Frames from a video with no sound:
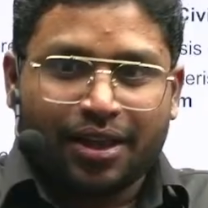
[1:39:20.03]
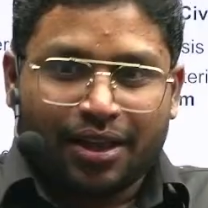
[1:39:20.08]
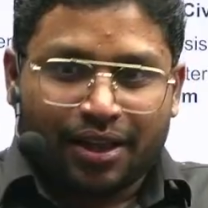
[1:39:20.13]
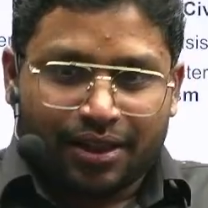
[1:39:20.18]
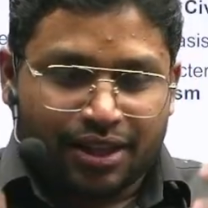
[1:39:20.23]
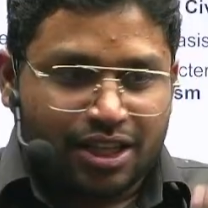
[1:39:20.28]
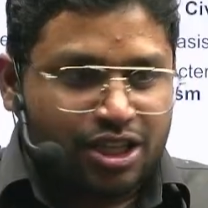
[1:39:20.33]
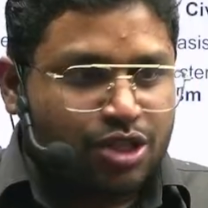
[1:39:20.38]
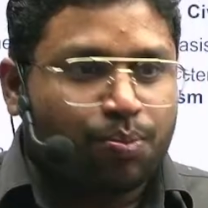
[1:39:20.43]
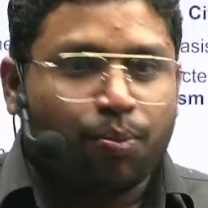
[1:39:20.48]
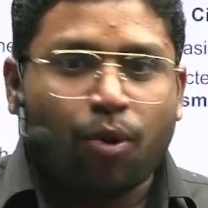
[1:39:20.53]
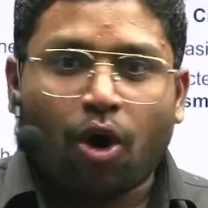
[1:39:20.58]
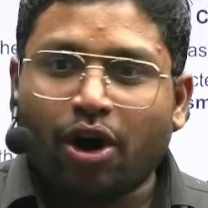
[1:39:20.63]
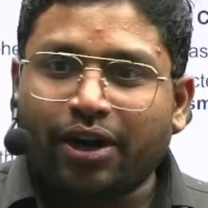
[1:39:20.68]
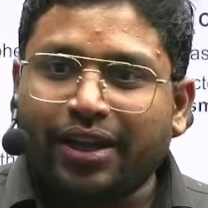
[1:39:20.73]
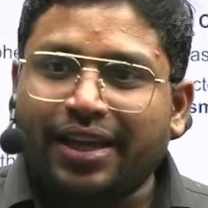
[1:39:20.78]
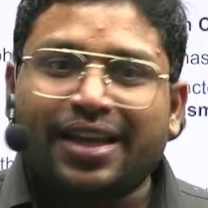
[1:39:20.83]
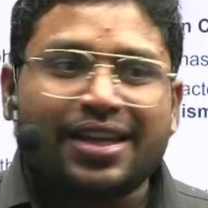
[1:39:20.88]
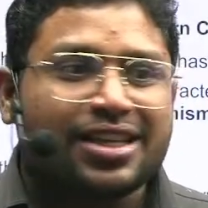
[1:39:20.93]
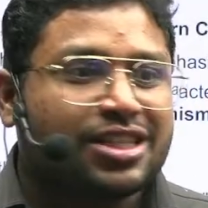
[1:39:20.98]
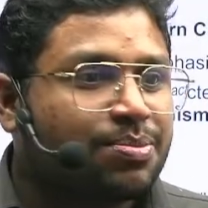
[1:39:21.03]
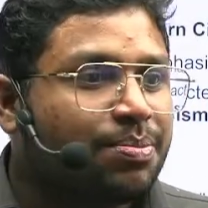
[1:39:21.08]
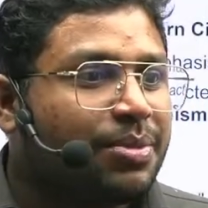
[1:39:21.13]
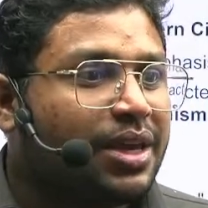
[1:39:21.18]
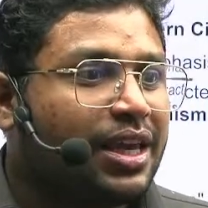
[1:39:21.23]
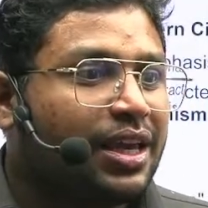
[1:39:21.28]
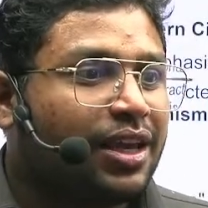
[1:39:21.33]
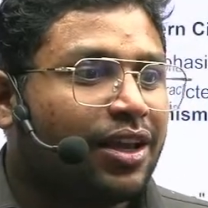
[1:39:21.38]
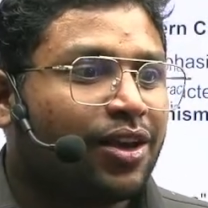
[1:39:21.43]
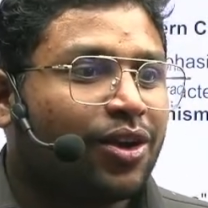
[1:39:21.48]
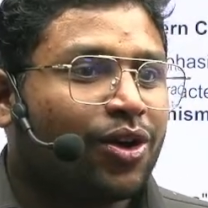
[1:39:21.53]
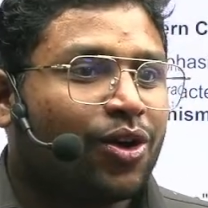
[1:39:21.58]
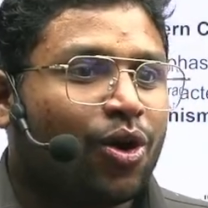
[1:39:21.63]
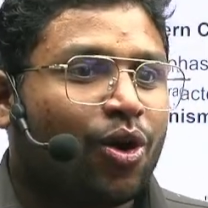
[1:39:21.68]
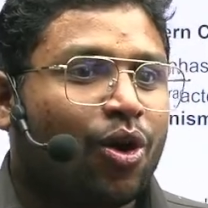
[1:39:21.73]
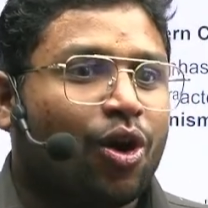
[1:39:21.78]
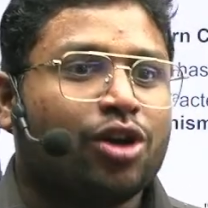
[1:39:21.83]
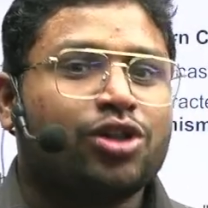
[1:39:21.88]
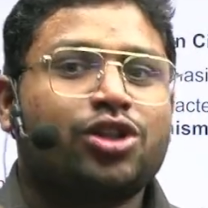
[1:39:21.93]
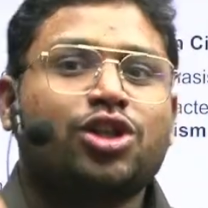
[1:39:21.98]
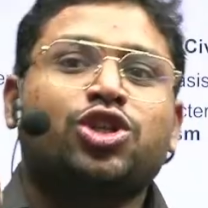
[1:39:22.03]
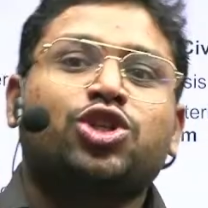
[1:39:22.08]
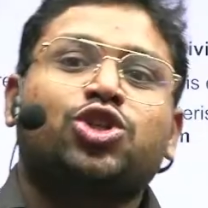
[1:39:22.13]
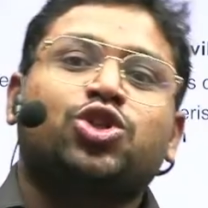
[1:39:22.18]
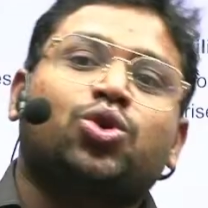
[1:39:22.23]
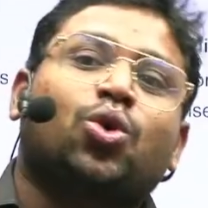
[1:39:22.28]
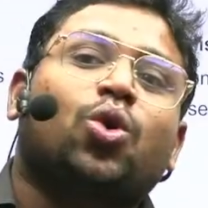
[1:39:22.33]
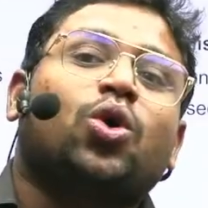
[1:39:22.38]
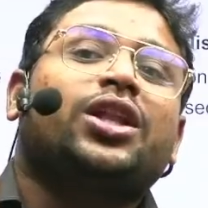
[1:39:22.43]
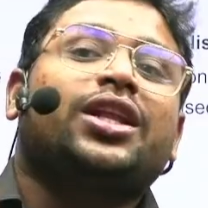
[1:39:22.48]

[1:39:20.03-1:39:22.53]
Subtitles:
this body is me, or the soul